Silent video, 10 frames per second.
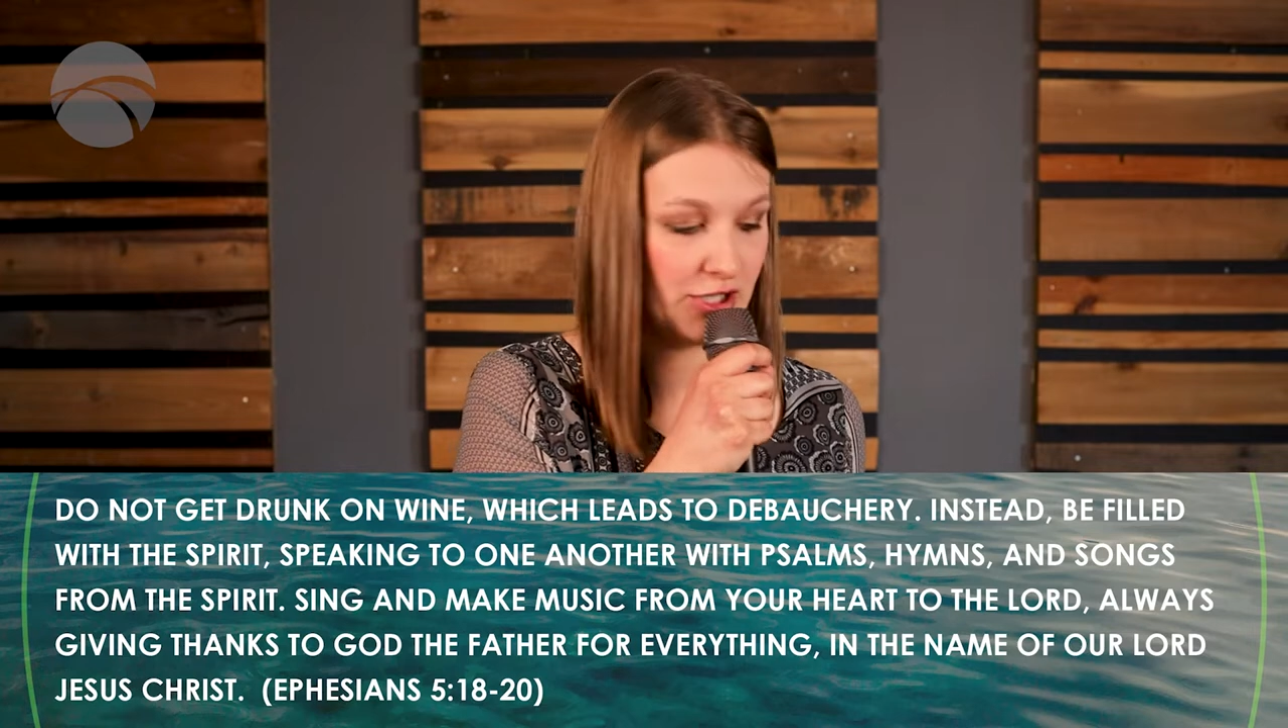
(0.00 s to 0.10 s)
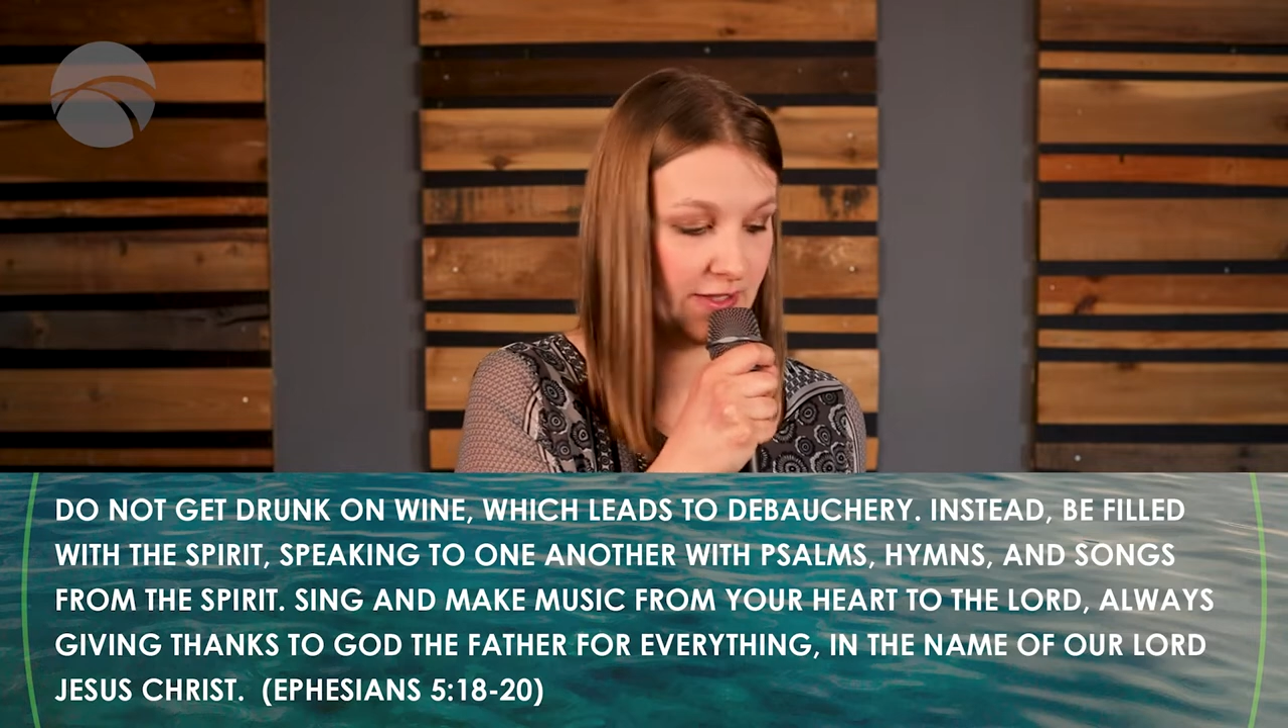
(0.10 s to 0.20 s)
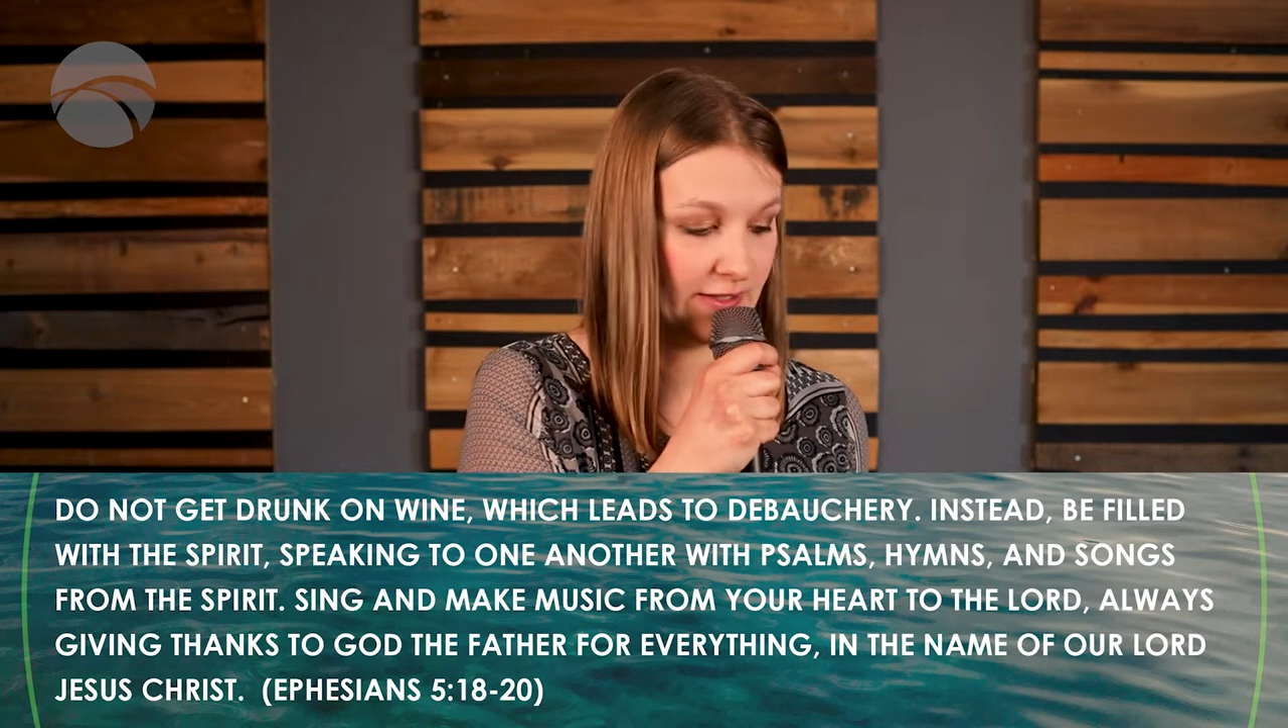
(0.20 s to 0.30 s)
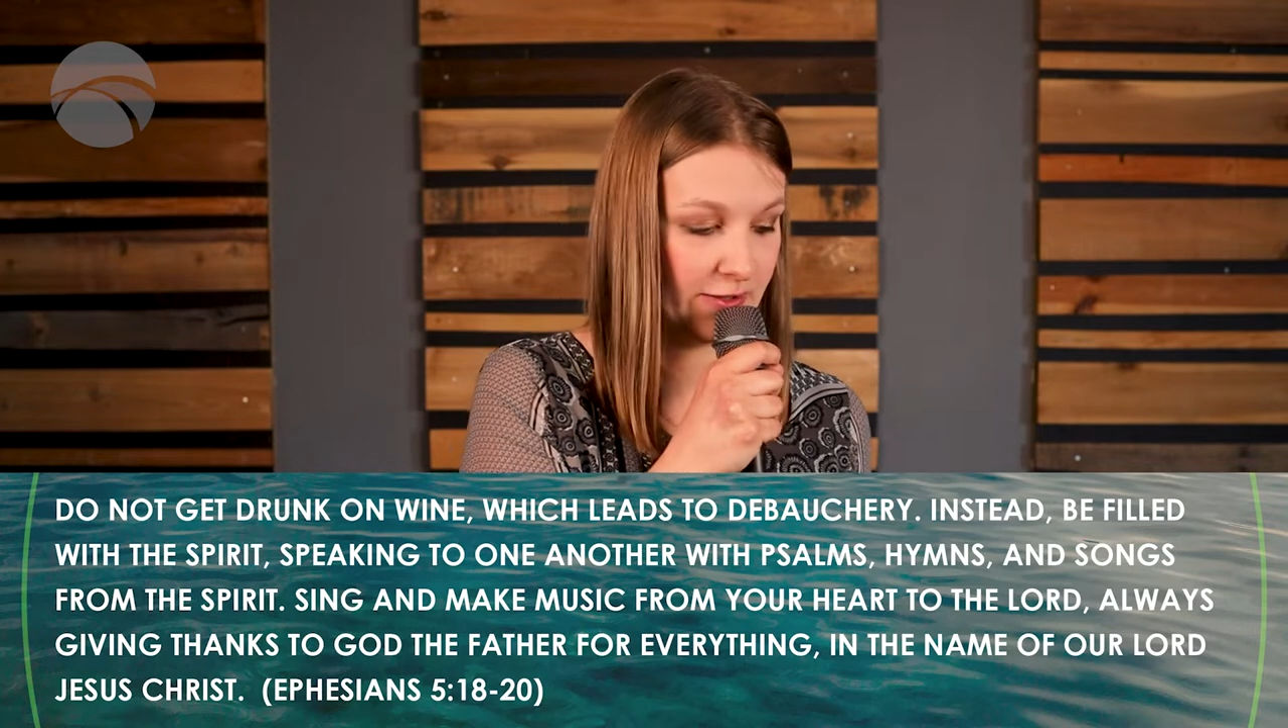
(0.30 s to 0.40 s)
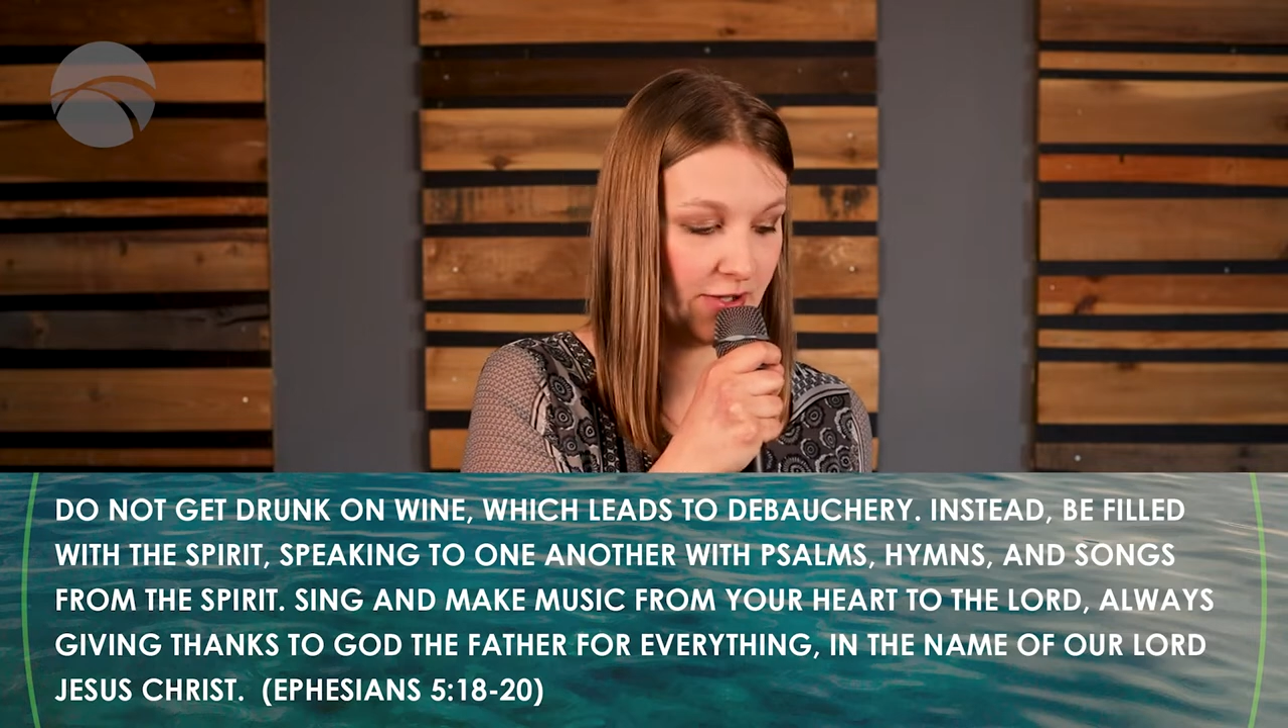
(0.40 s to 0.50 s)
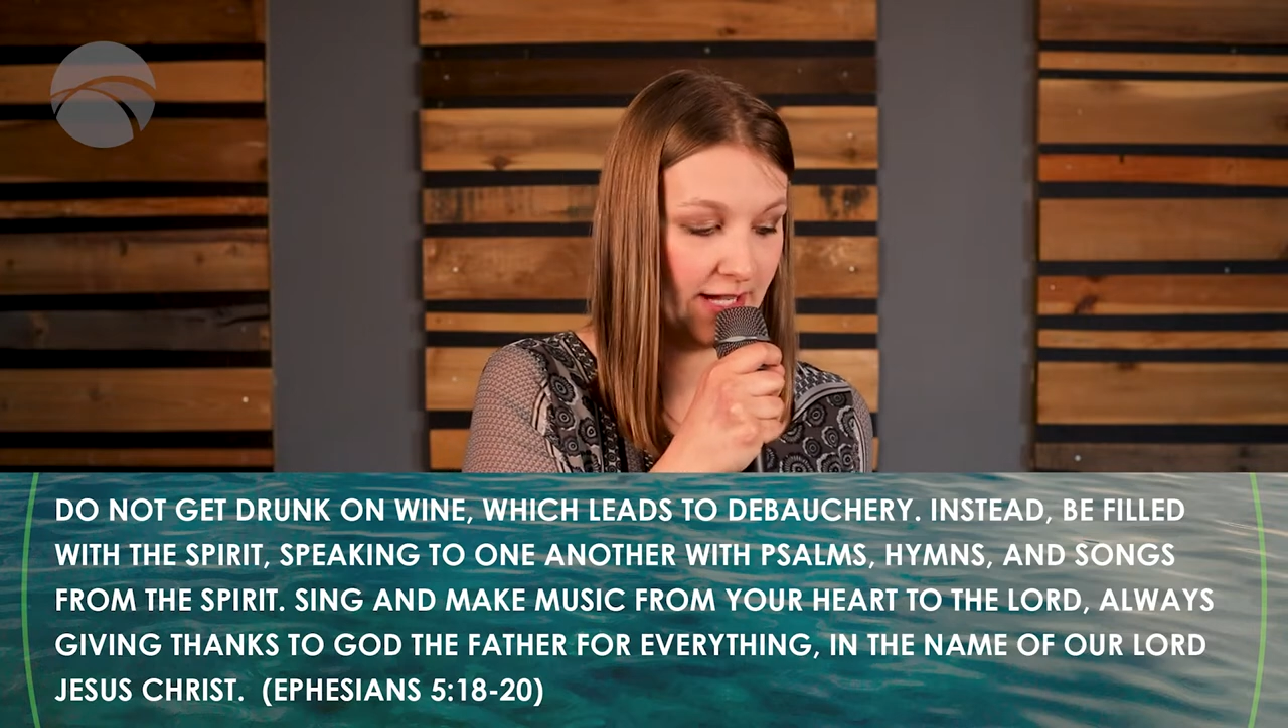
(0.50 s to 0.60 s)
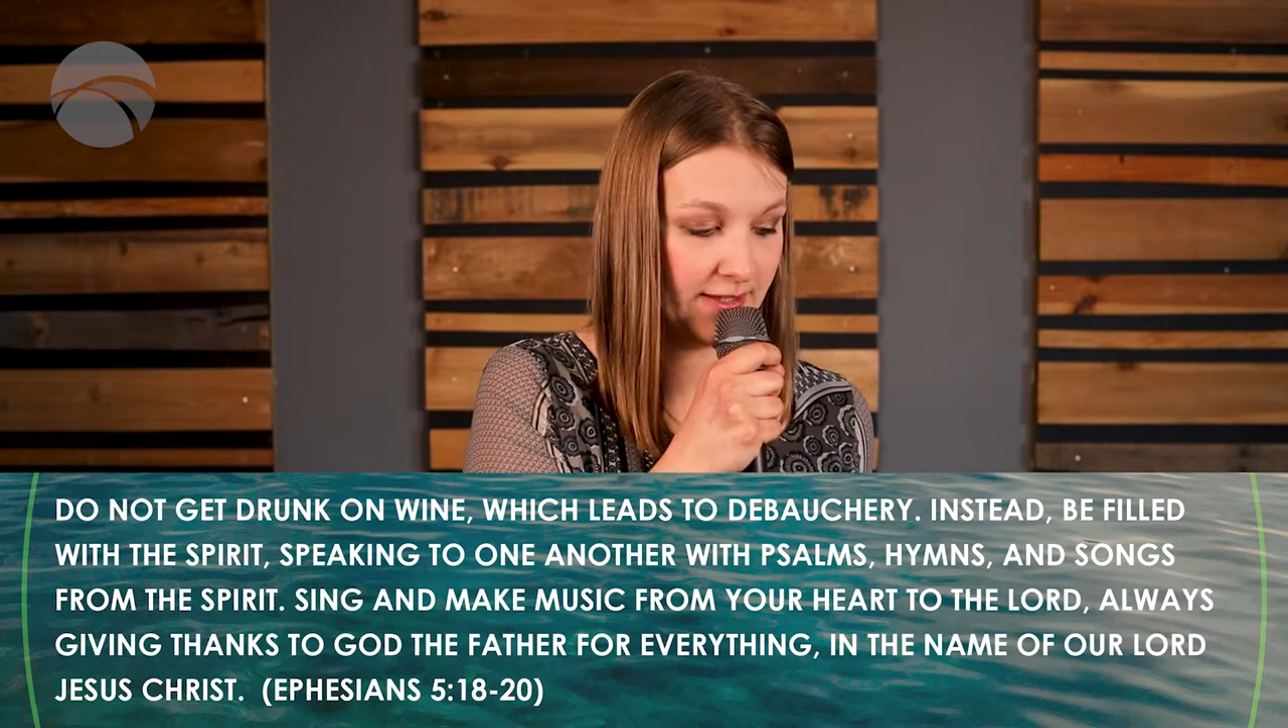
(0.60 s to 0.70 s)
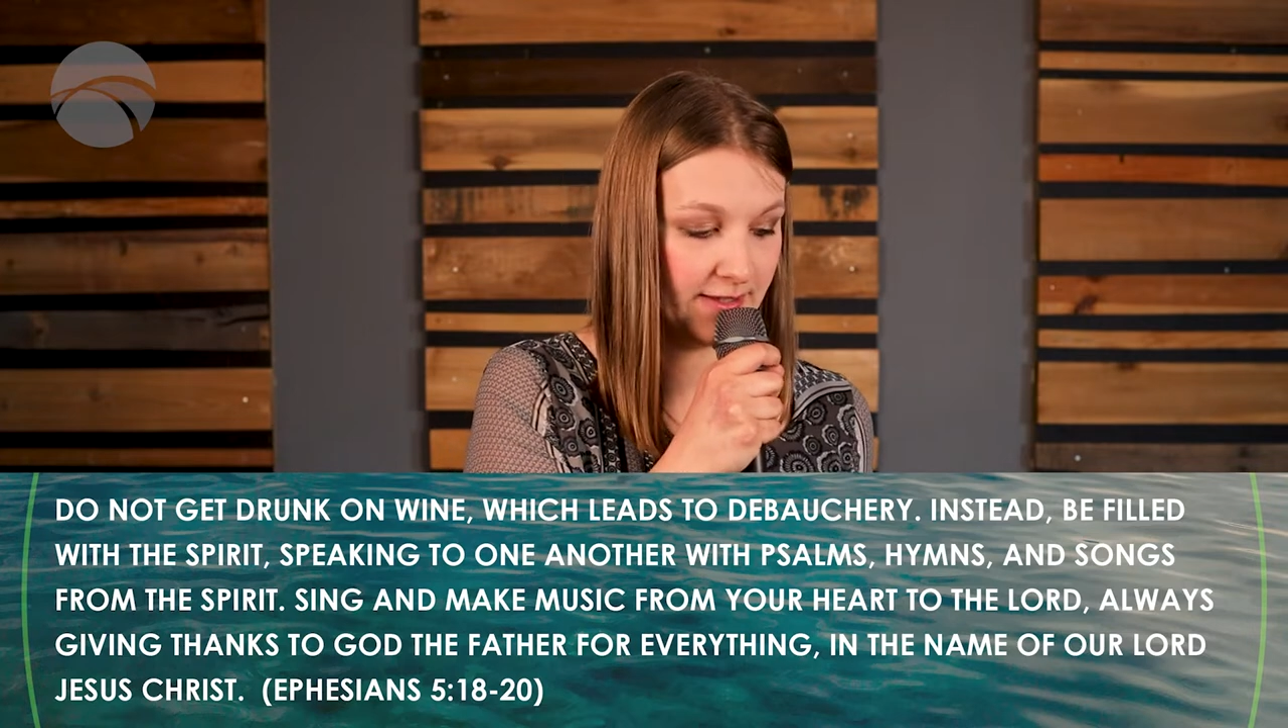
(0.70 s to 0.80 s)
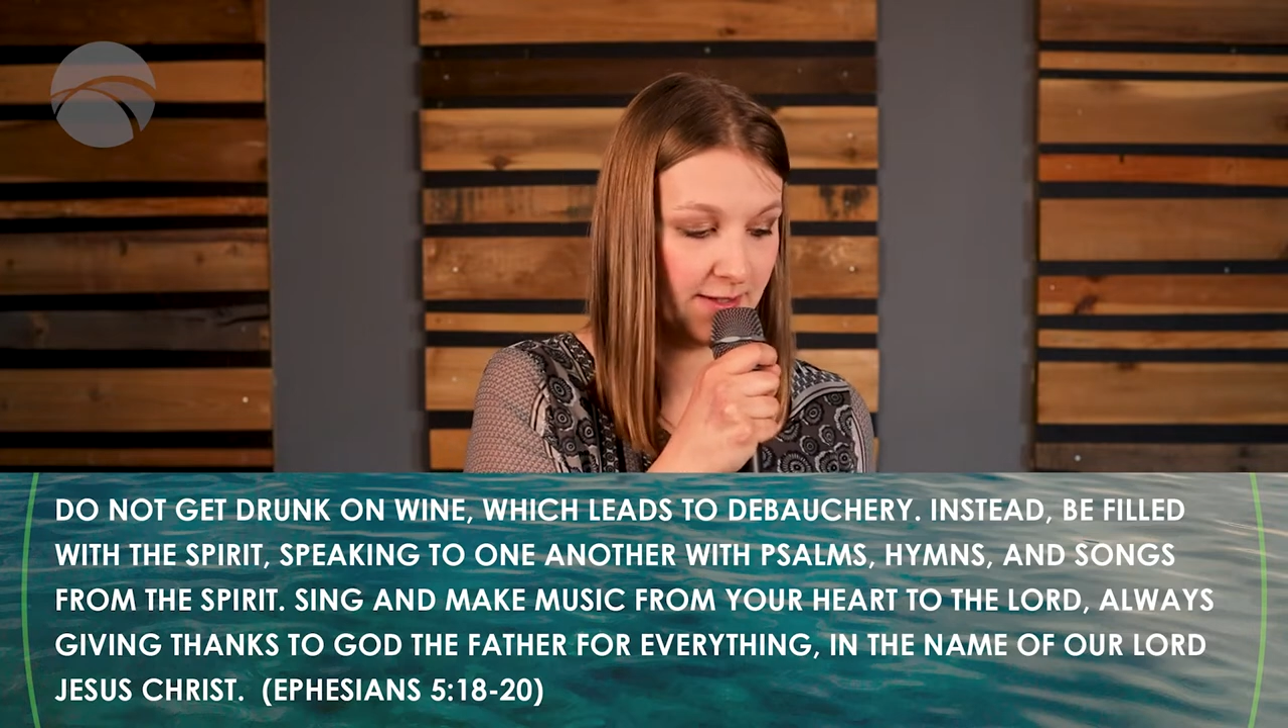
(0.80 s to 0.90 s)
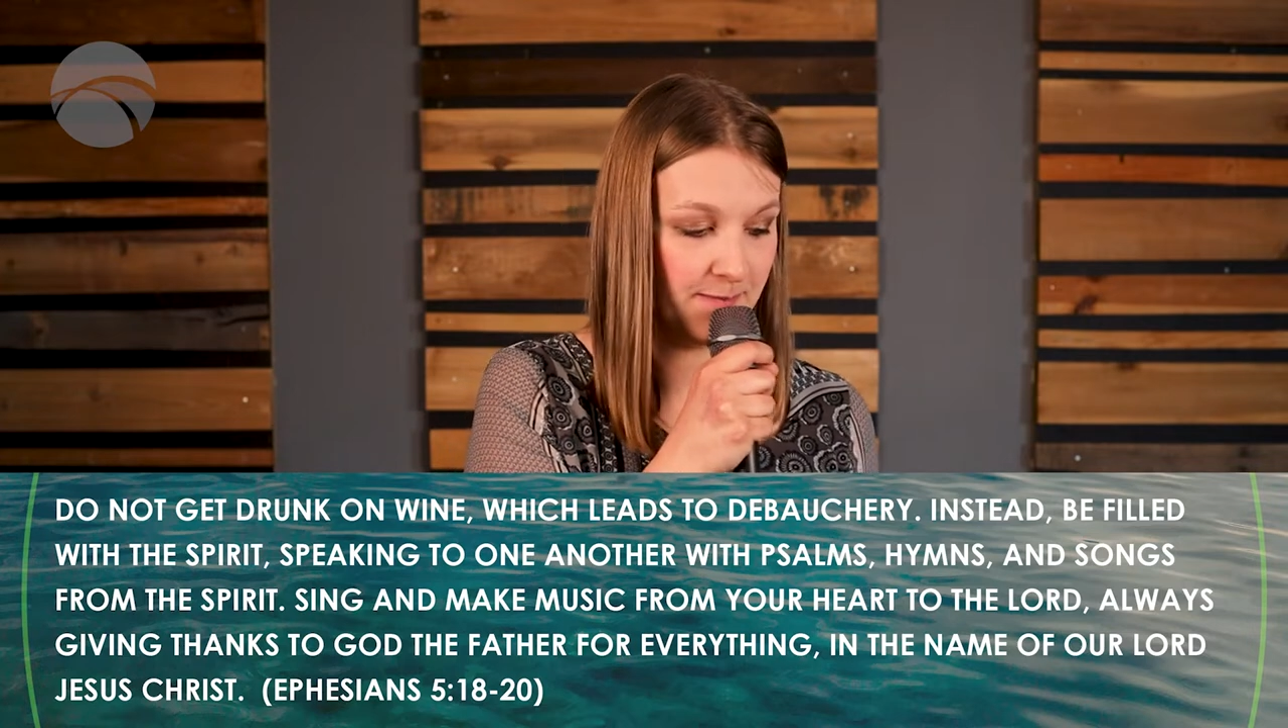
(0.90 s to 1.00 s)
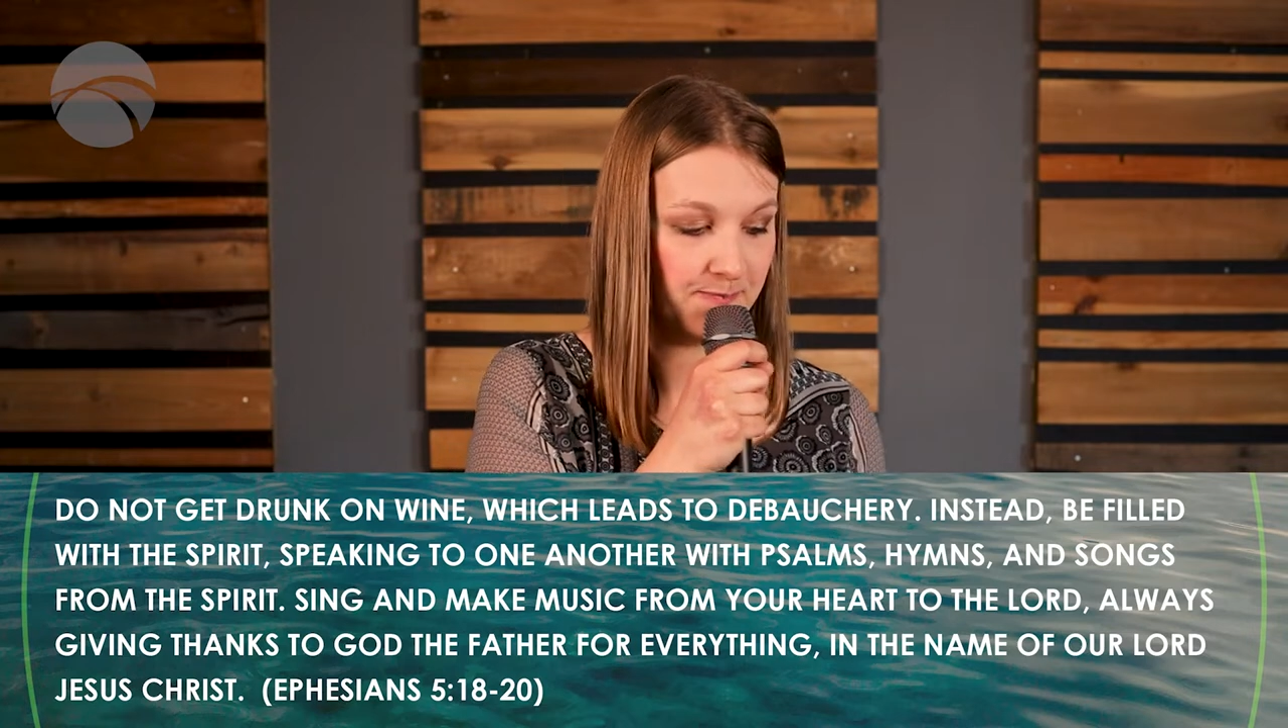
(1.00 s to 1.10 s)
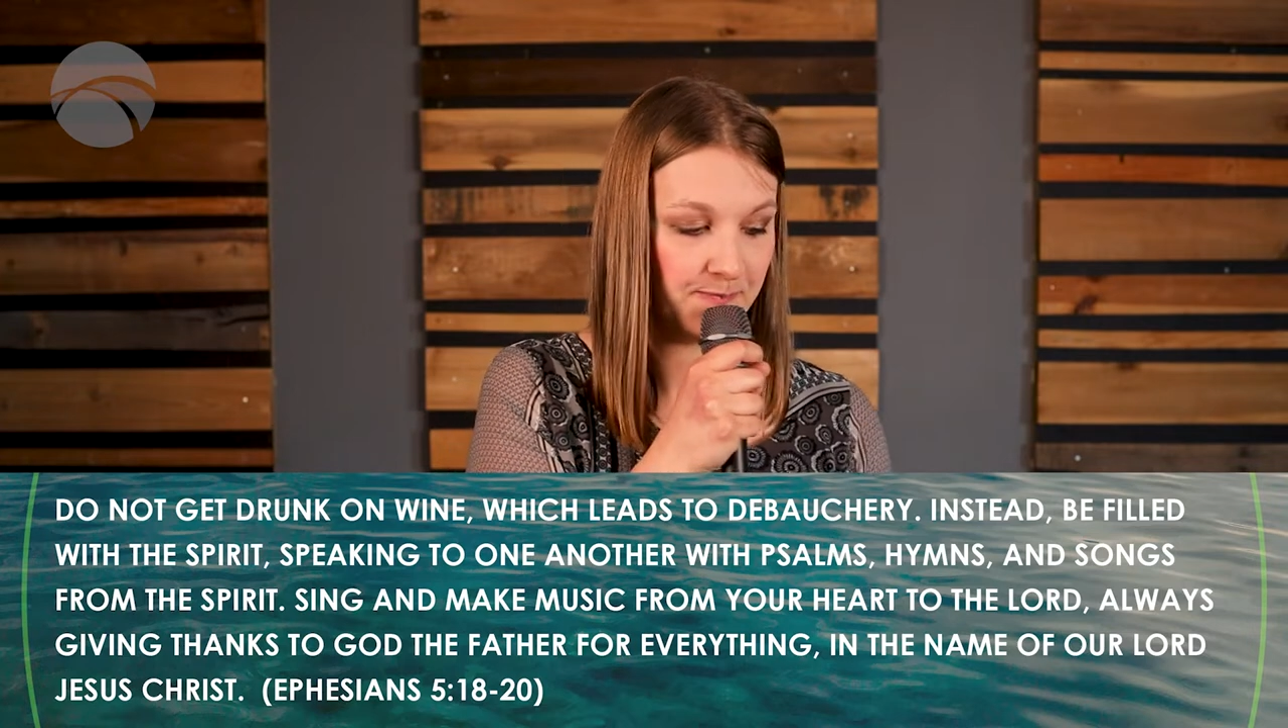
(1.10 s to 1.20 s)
Jesus Christ."